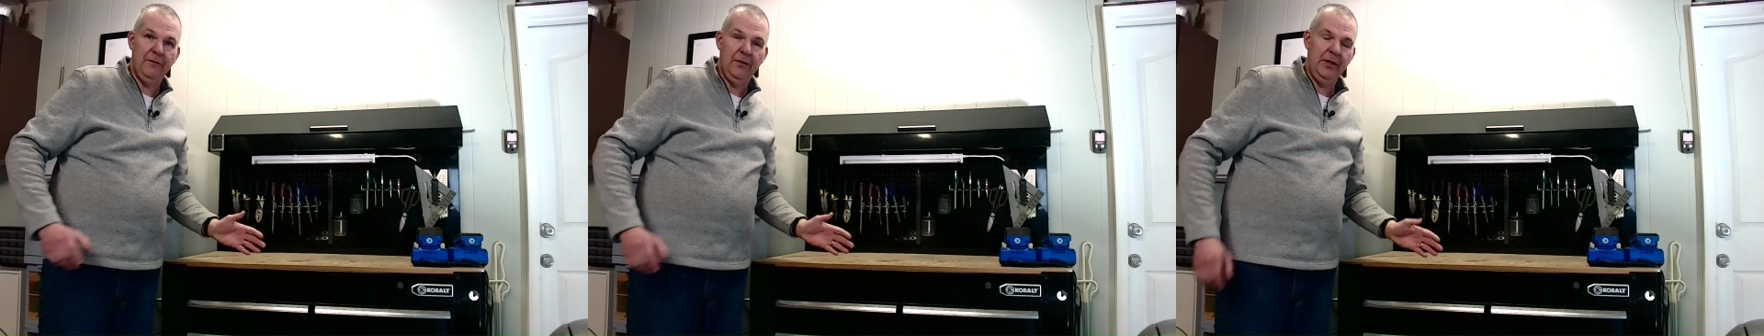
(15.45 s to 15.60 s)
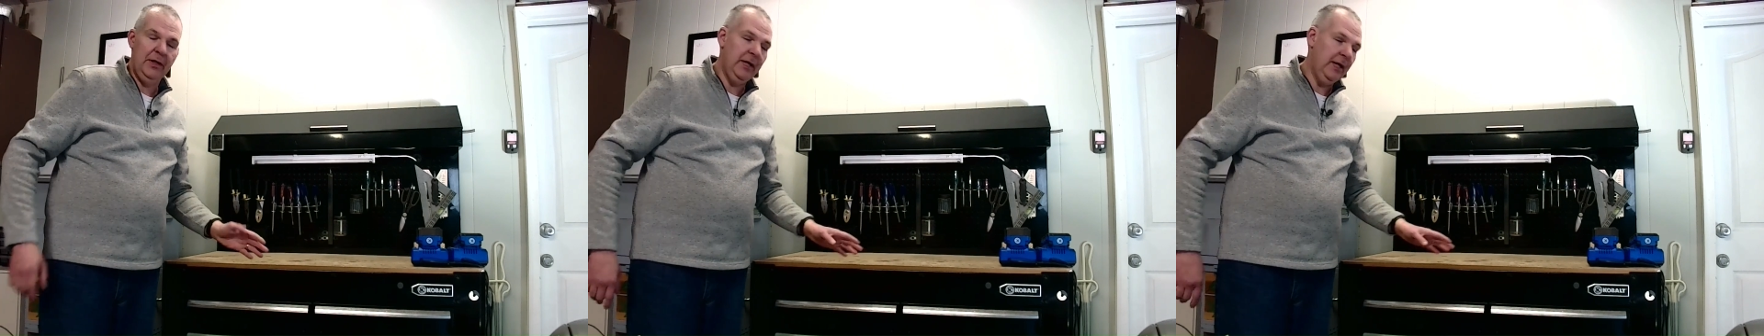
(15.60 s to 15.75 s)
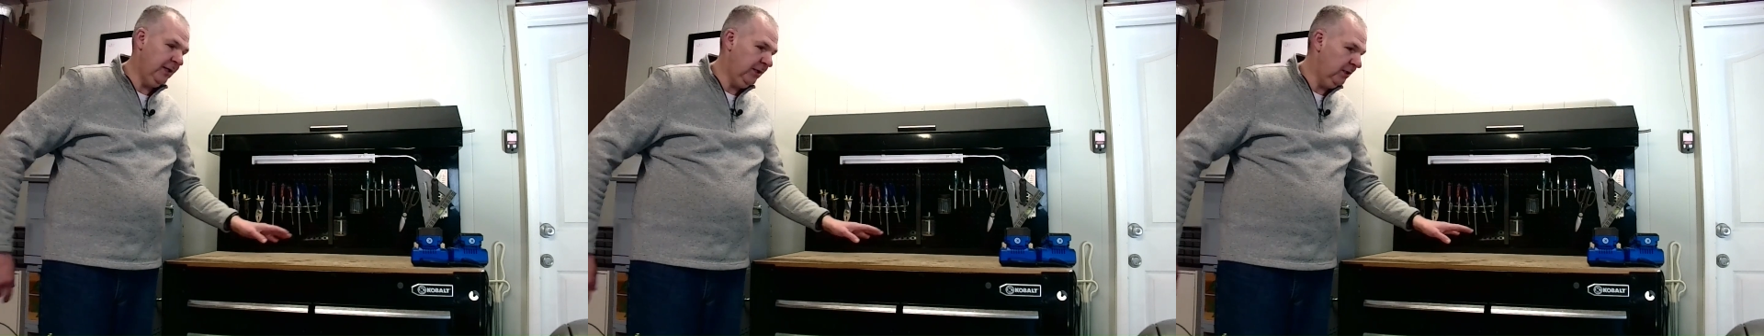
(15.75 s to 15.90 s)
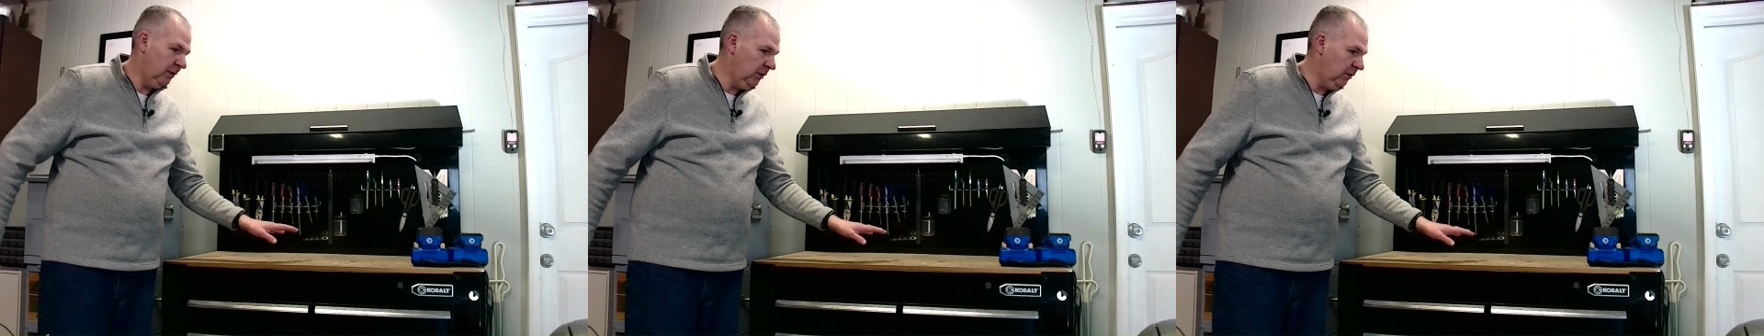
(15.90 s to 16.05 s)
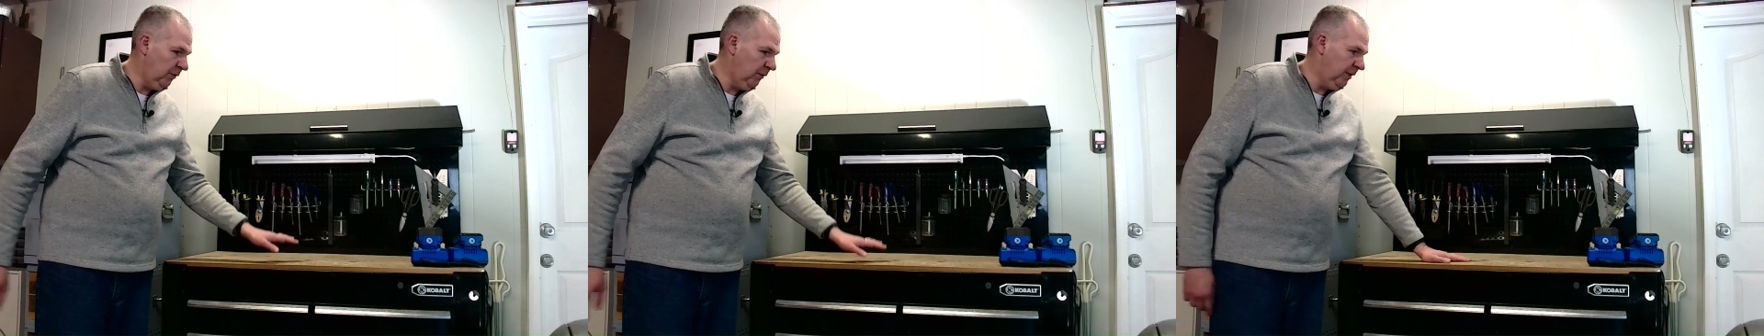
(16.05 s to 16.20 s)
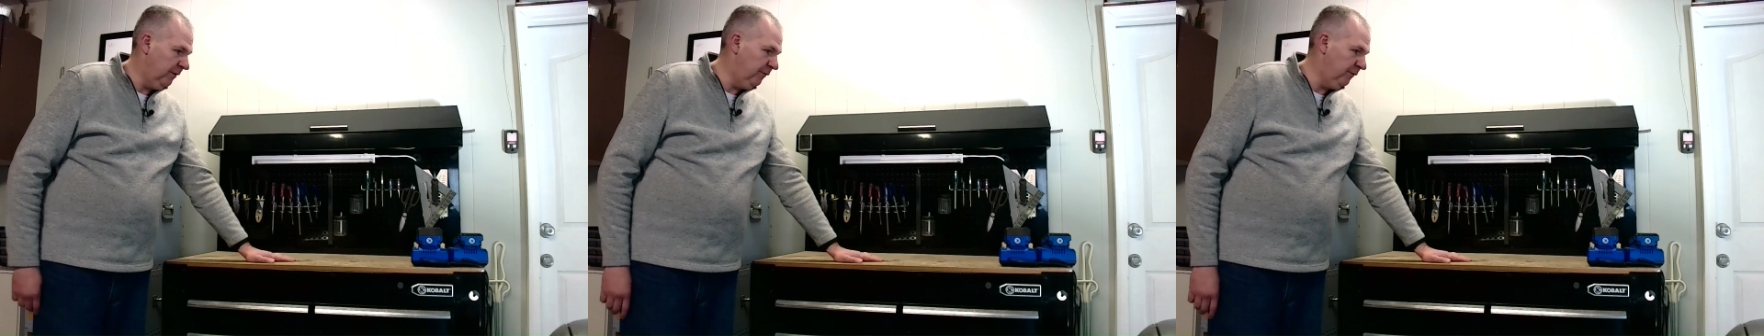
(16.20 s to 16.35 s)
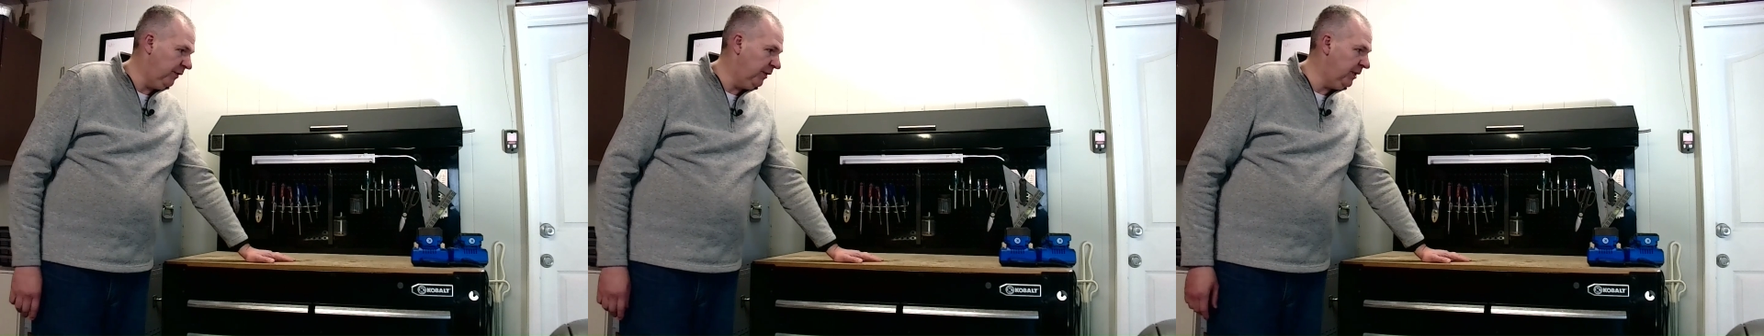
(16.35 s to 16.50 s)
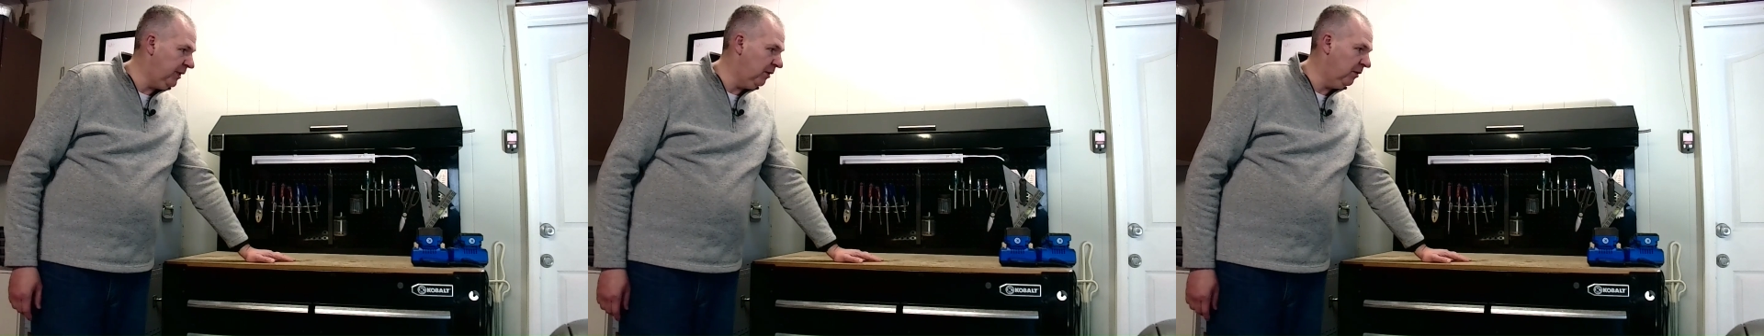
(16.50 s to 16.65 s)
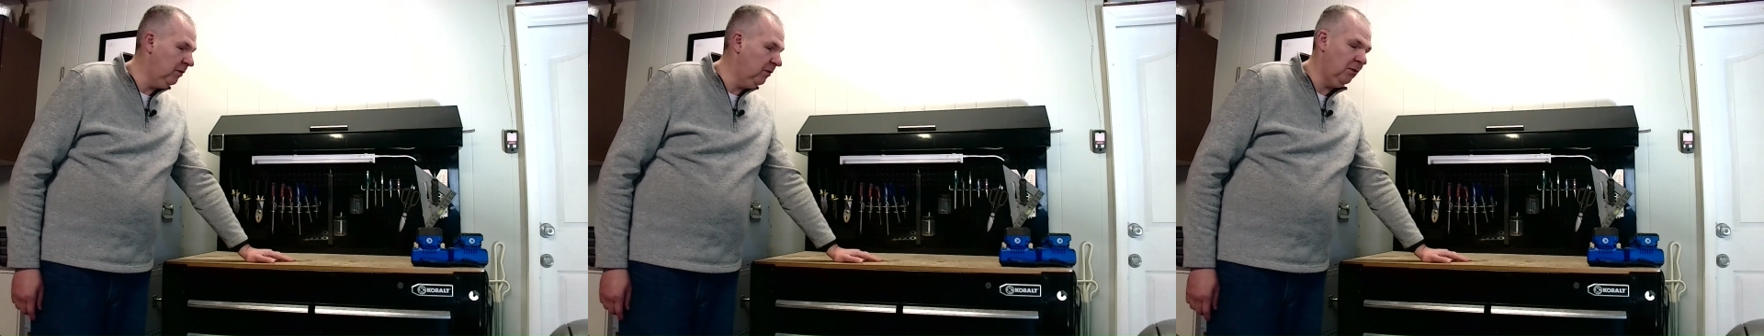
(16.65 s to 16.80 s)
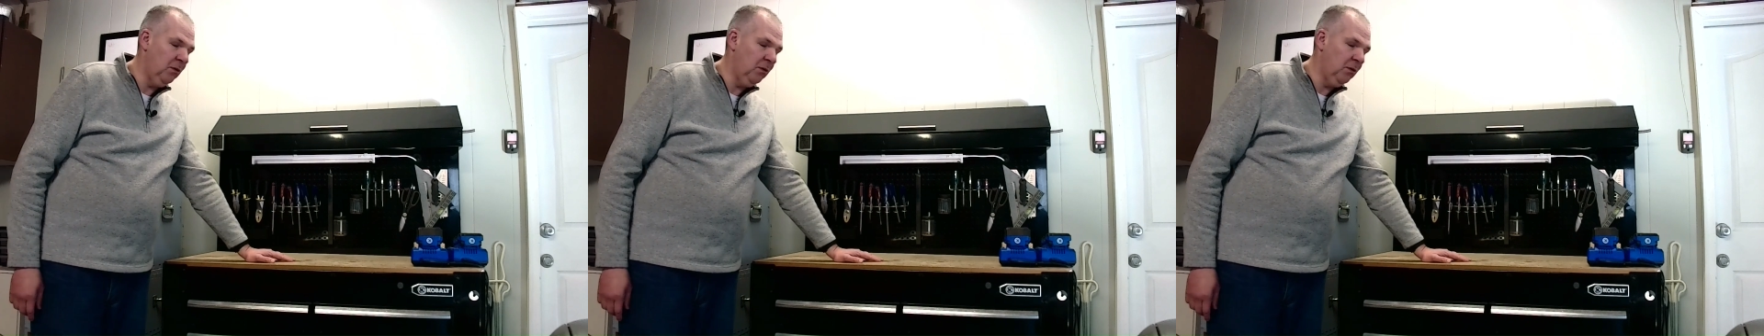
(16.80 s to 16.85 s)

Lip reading: And I included a video